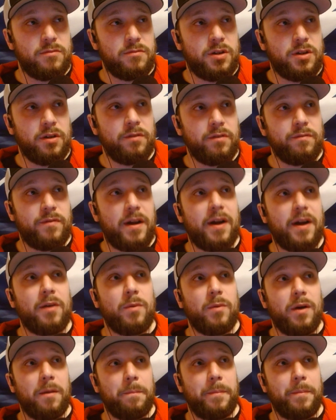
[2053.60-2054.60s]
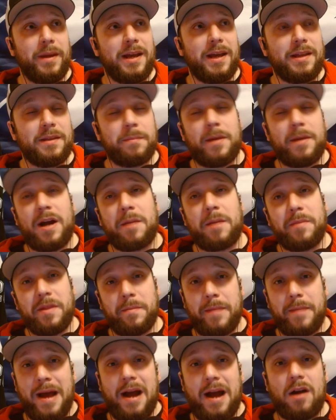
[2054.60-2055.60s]
could very well be at the bottom of the
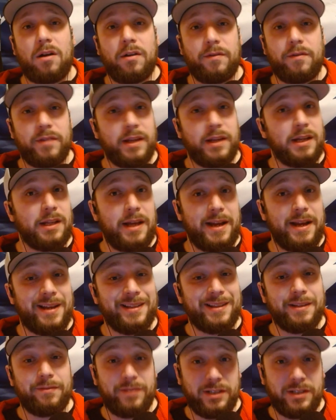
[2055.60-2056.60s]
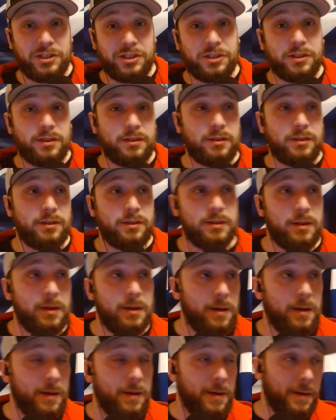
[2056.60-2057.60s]
barrel of the Atlantic Division.
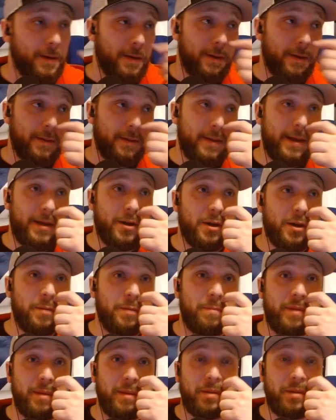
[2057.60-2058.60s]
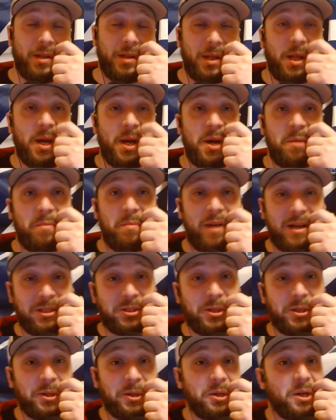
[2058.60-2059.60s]
They could be below
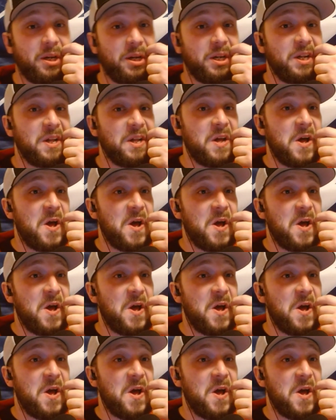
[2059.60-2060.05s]
Montreal.